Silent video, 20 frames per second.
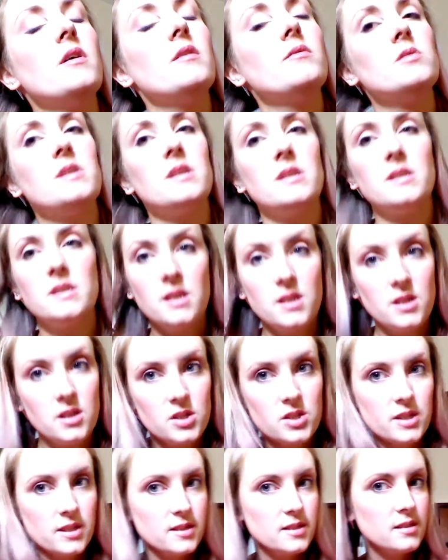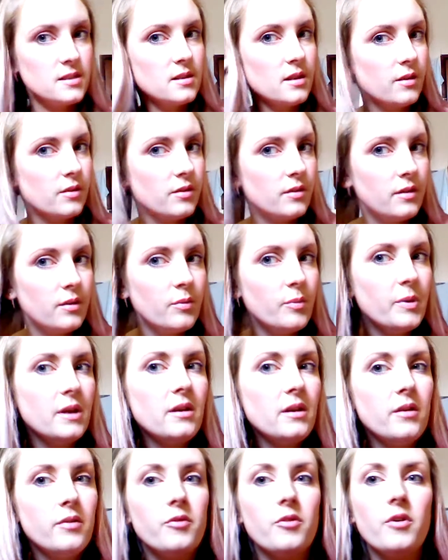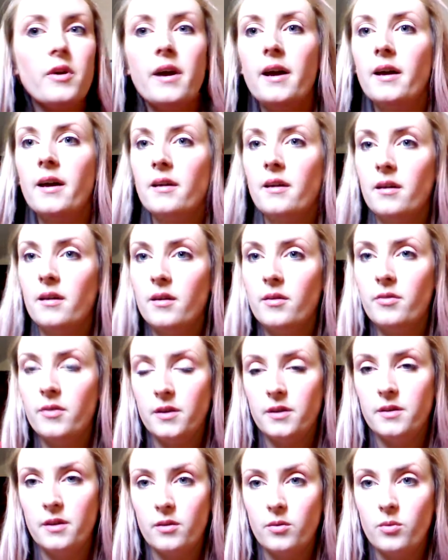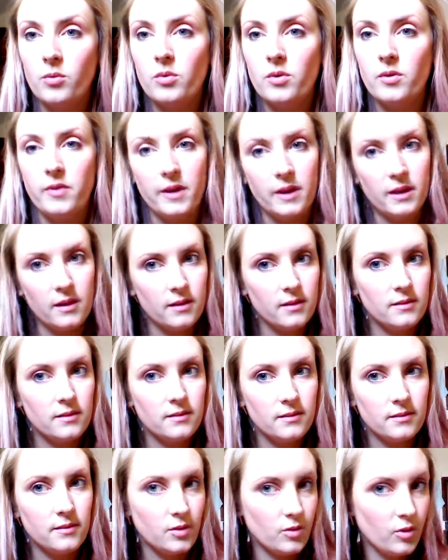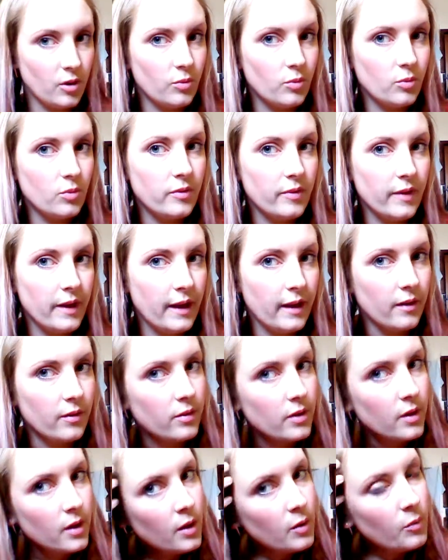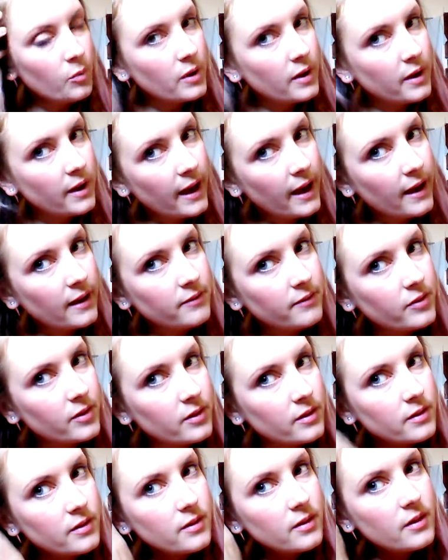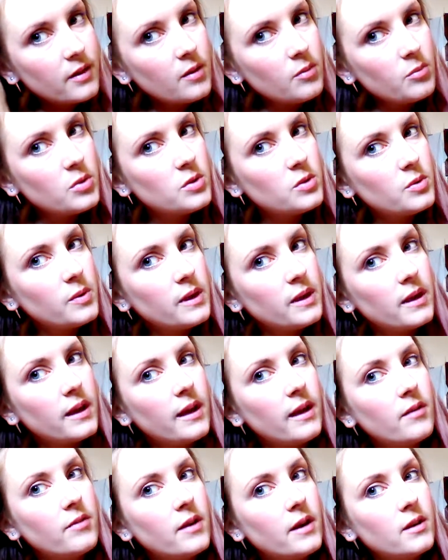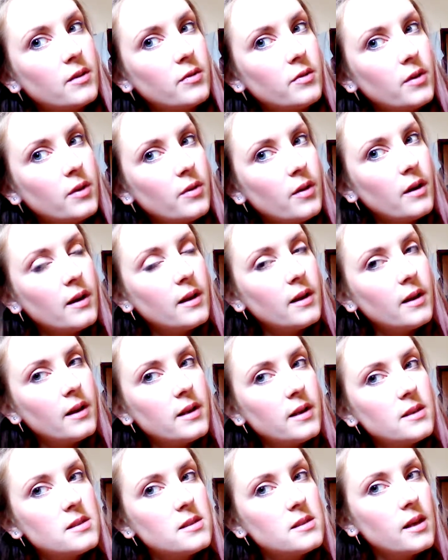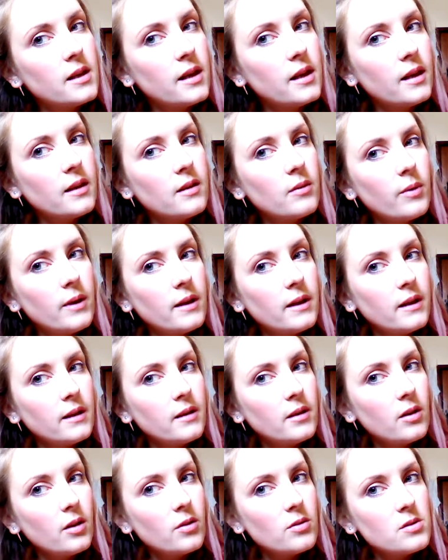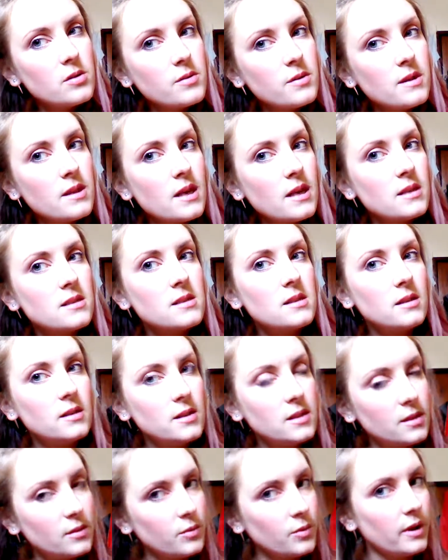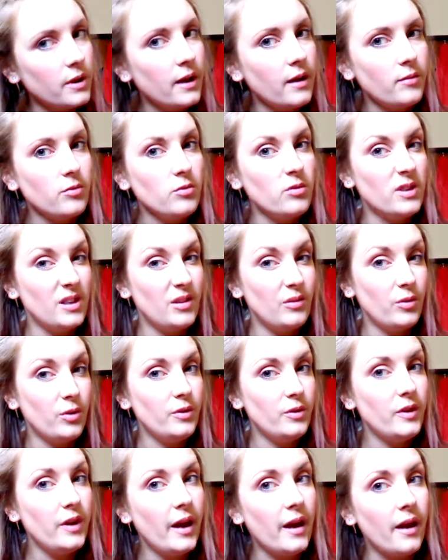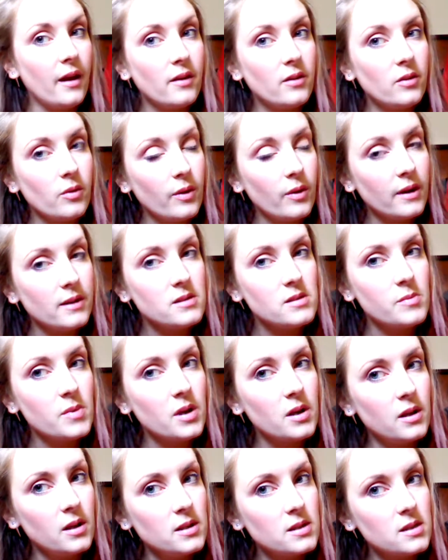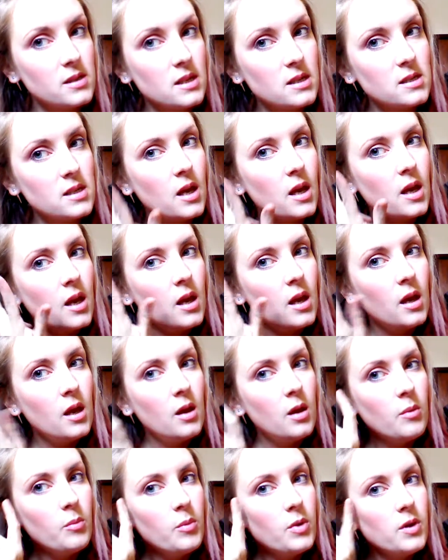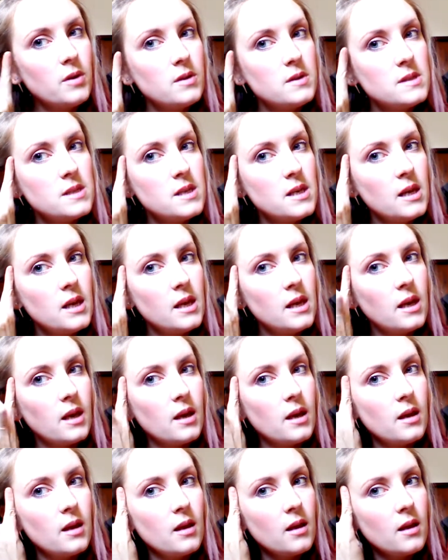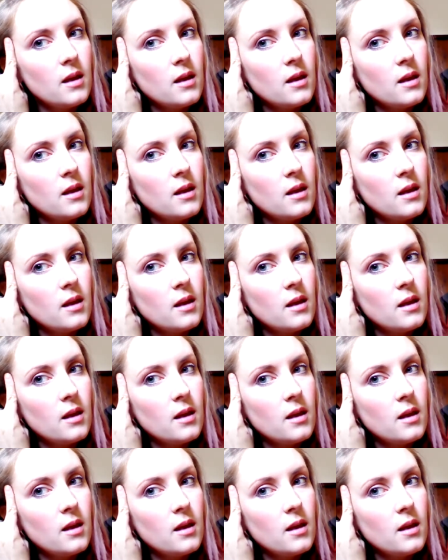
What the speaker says: 5 or 6 inches, so it would be enough for a haircut if I'd done all of it, grown all of it out. But I haven't. In between I have had a few highlights, like I had a wedding to go to and things, and I didn't want to have really rooty hair, so I had some highlights and things. But you can see here,